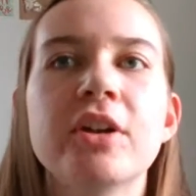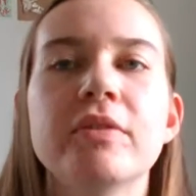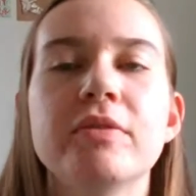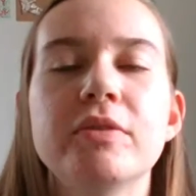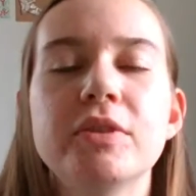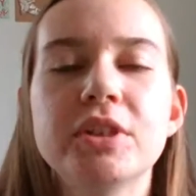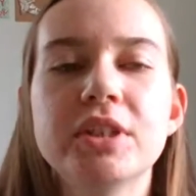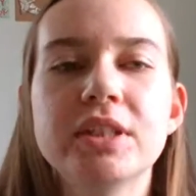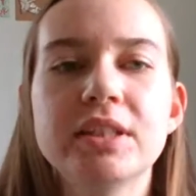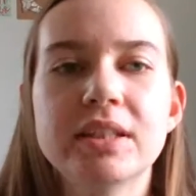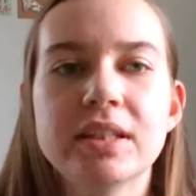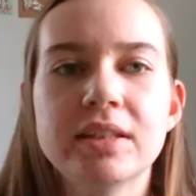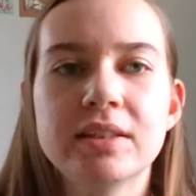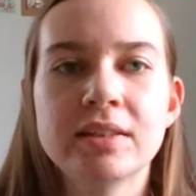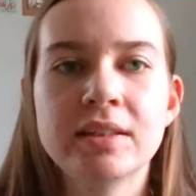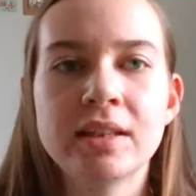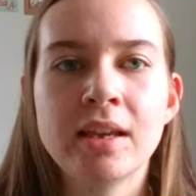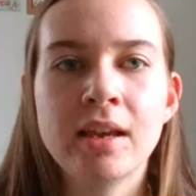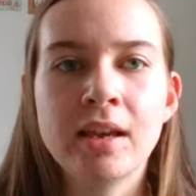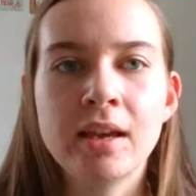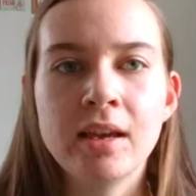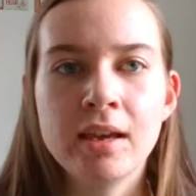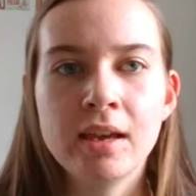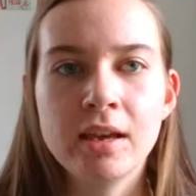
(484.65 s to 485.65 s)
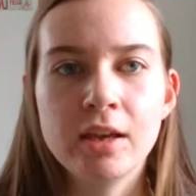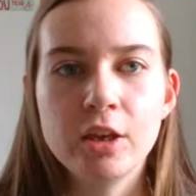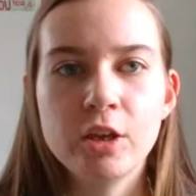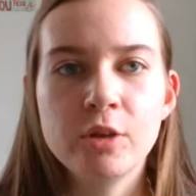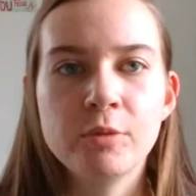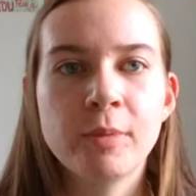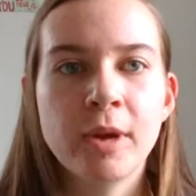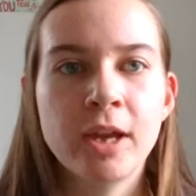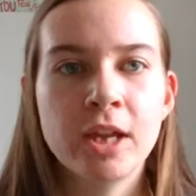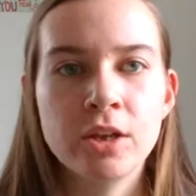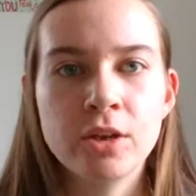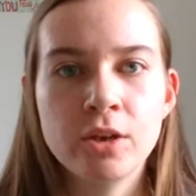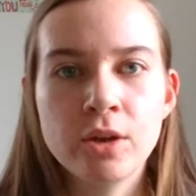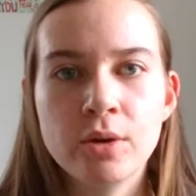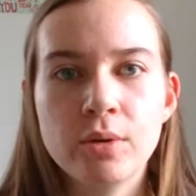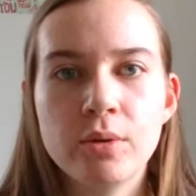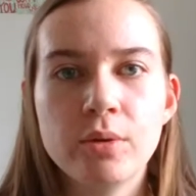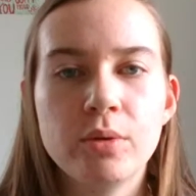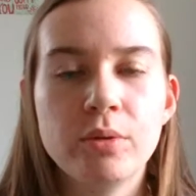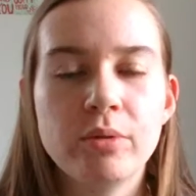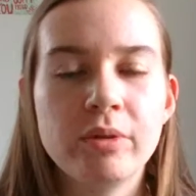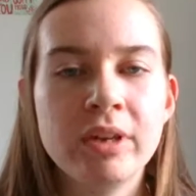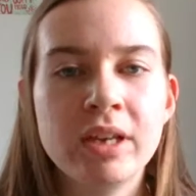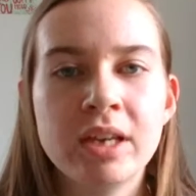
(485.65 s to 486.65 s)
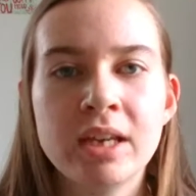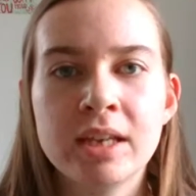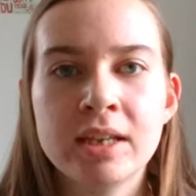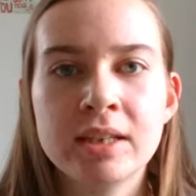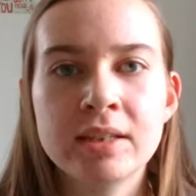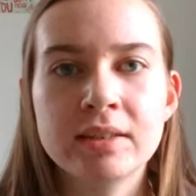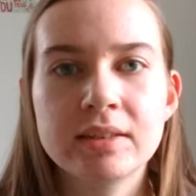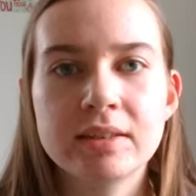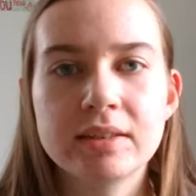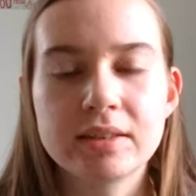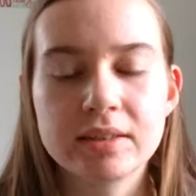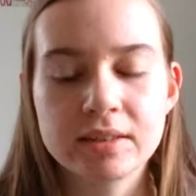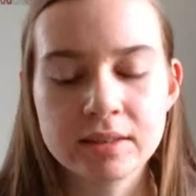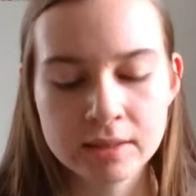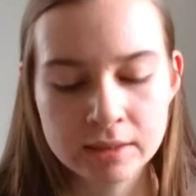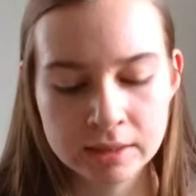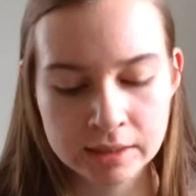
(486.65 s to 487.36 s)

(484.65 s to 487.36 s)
of Jesus. You might know who he is.